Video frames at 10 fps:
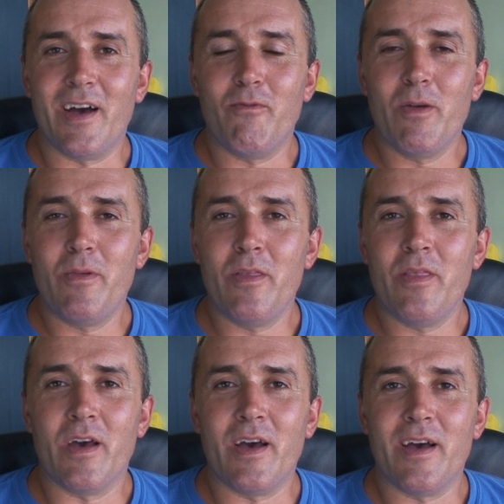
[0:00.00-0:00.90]
We've
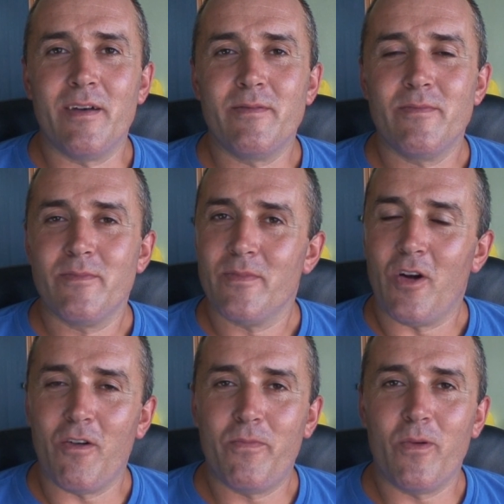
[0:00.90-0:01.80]
been
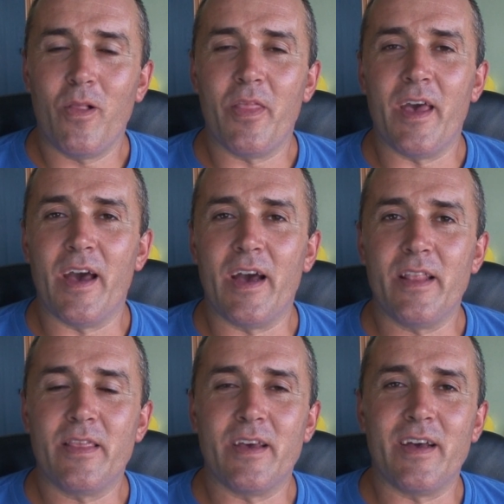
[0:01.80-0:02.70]
hopeful
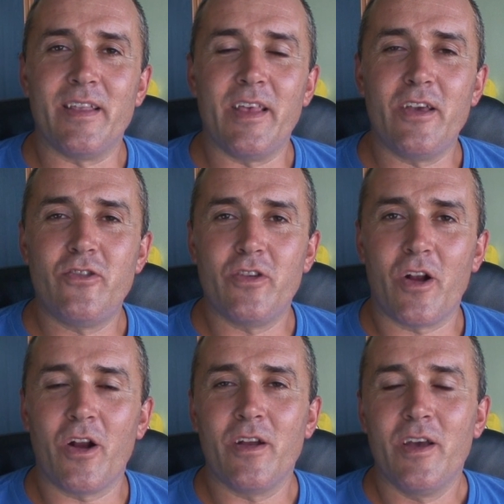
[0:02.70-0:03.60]
that next
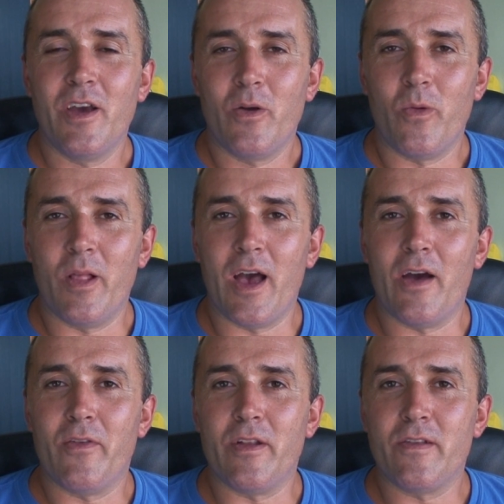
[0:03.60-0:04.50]
year we'll
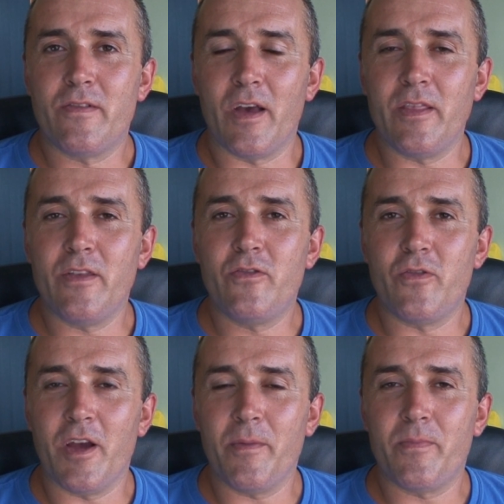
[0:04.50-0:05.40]
have an extended
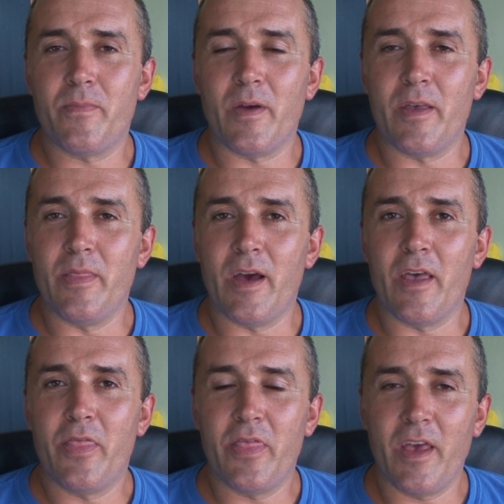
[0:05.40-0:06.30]
trip, and
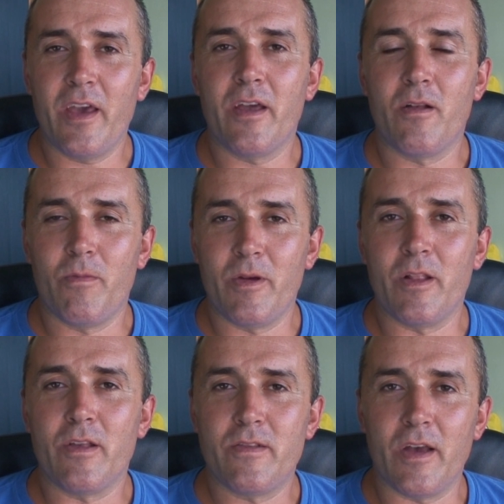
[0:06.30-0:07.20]
I think it'll be
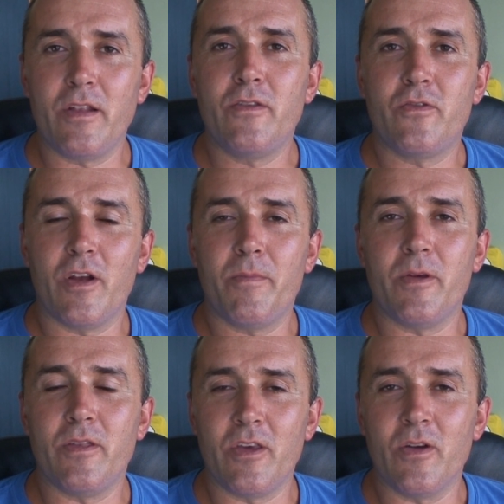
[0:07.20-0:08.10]
an extended trip
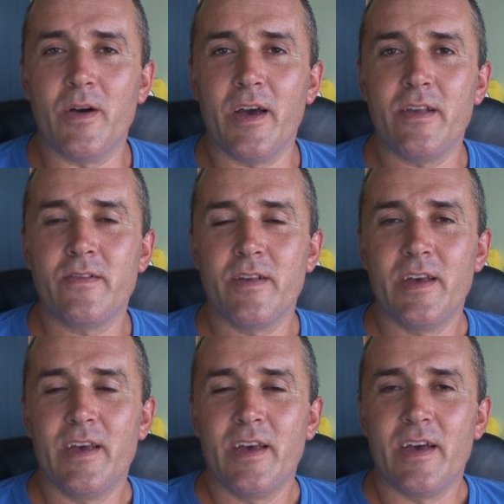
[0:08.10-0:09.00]
in the US
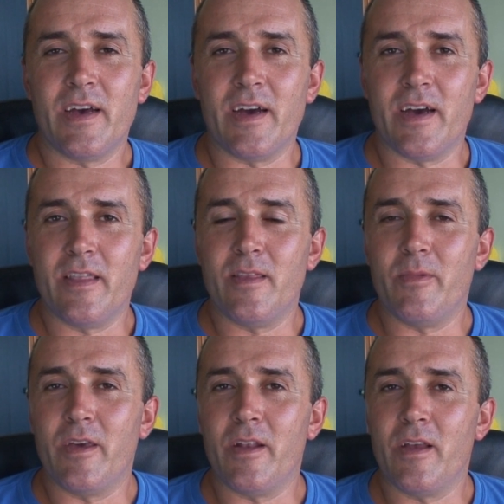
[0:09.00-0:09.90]
in the
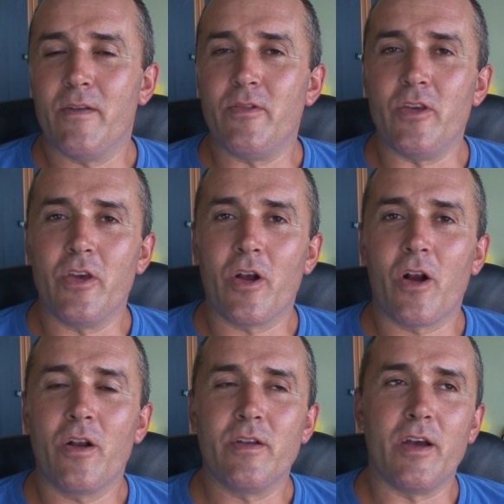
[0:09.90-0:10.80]
beginning of the
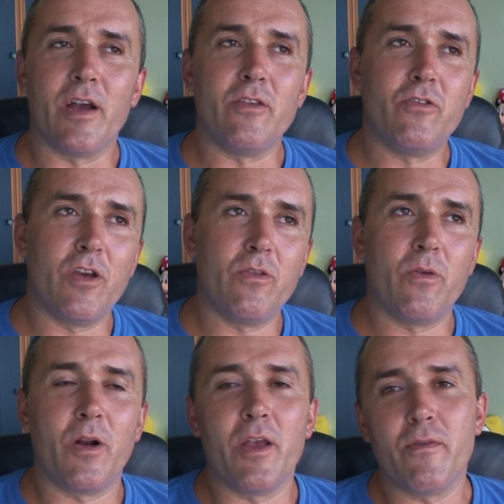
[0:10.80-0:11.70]
year,
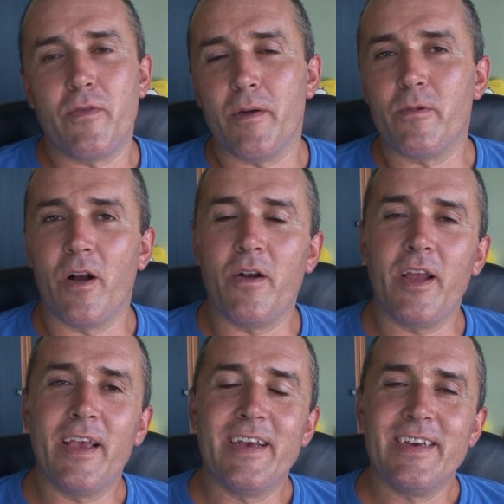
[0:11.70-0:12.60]
January and
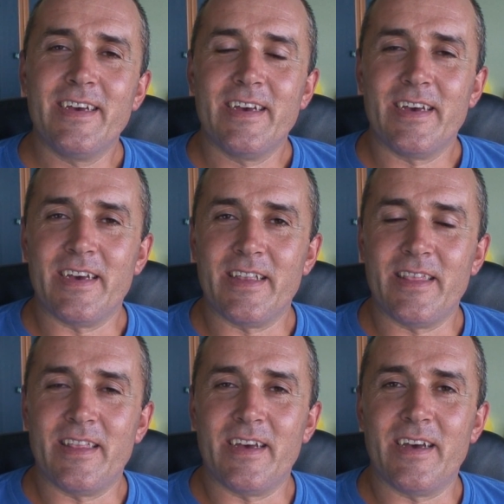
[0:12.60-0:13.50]
February,
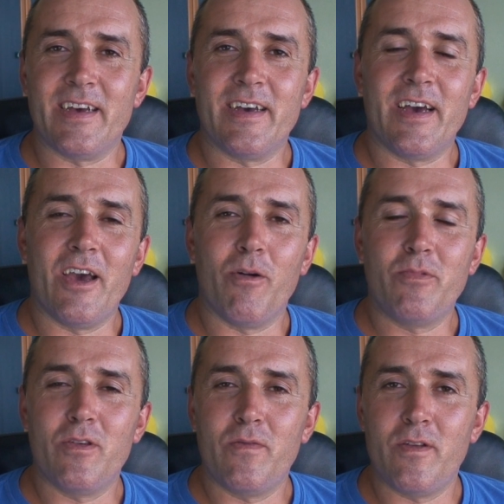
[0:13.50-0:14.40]
and I
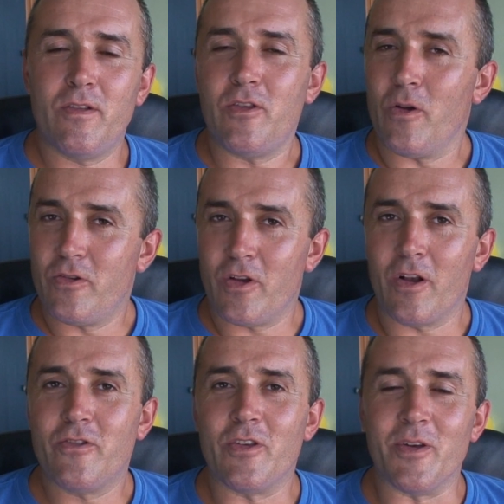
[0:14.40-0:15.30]
hope to visit your
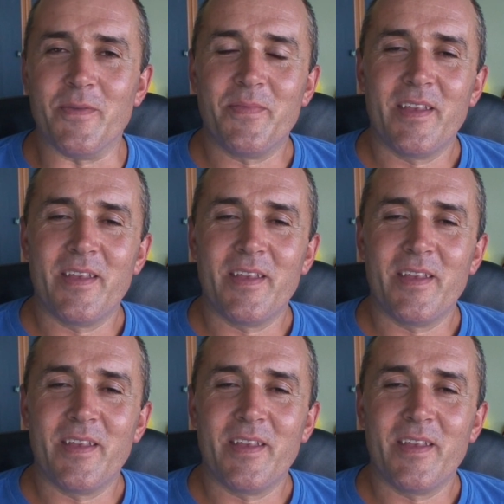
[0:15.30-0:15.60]
church too.